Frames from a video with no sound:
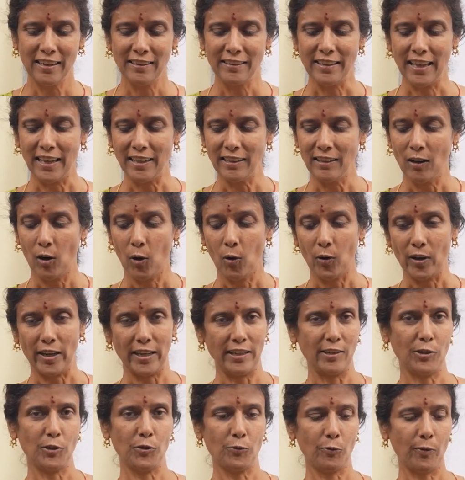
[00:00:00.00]
Then,
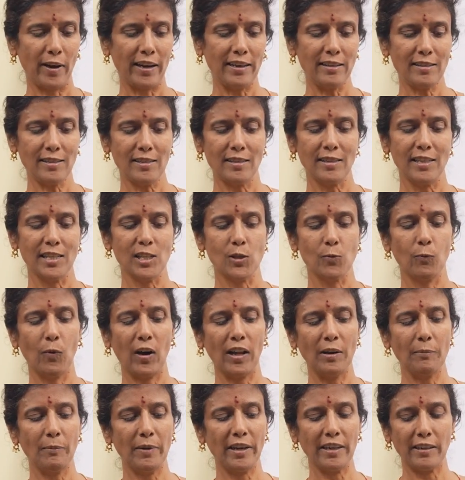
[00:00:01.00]
okay, twice it's
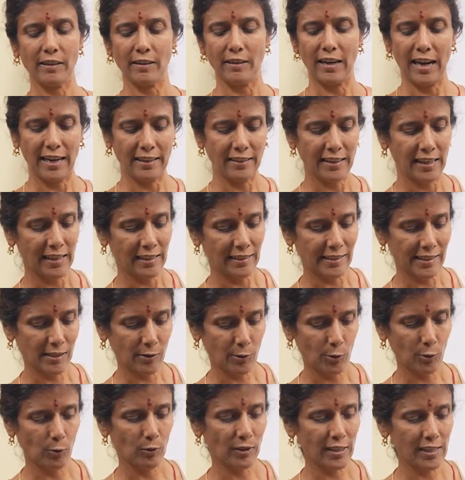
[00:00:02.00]
1 meter and they'll
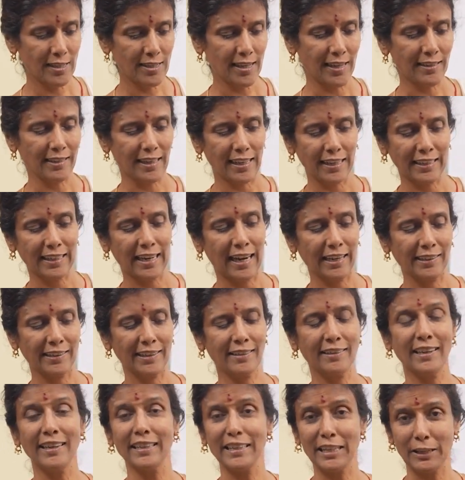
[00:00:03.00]
do this and they'll cut
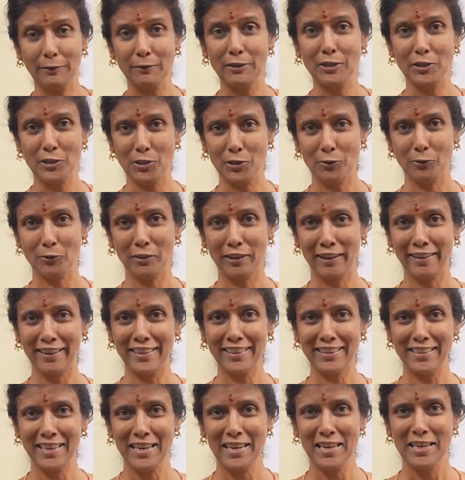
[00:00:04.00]
it and give it to you,
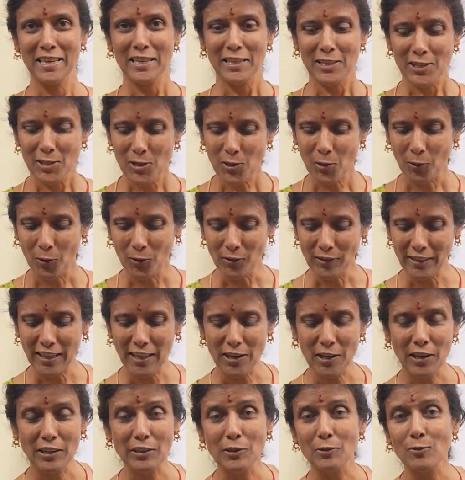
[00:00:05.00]
correct? So
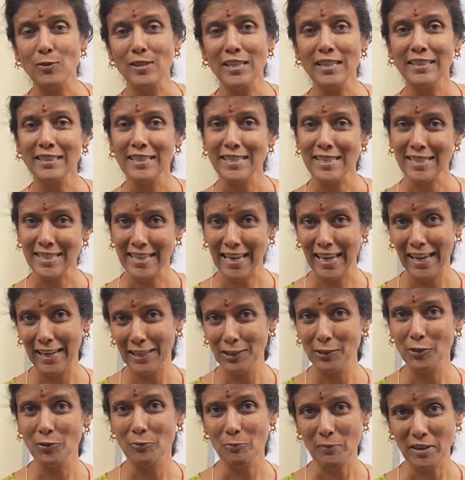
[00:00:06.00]
they are using the scale
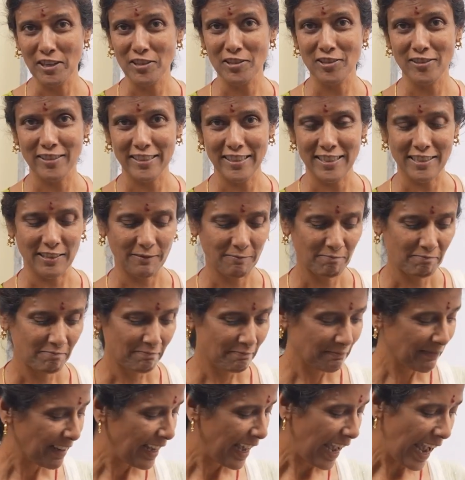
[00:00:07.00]
to measure it.
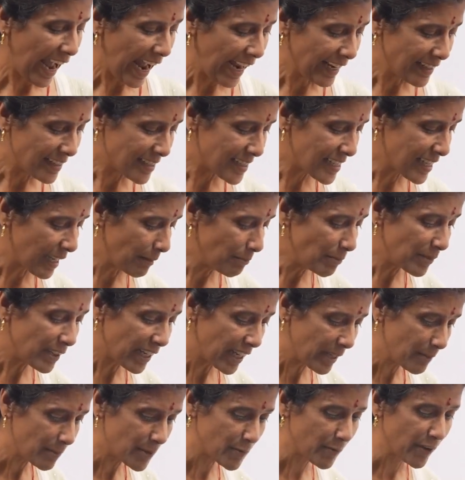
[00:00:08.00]
And
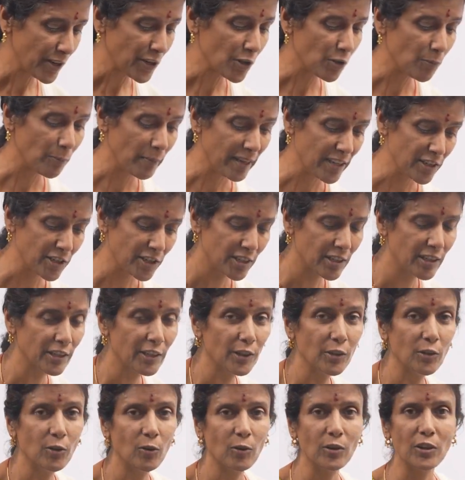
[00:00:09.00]
sometimes when you measure,
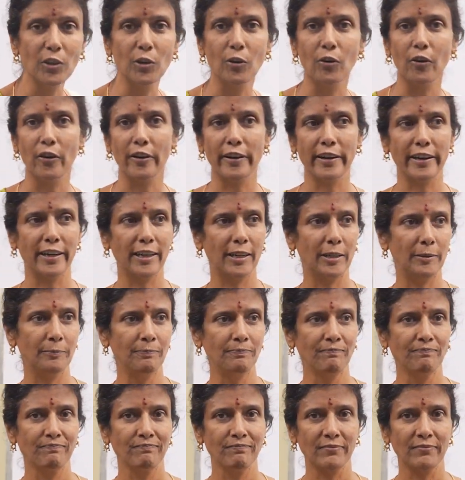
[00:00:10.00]
your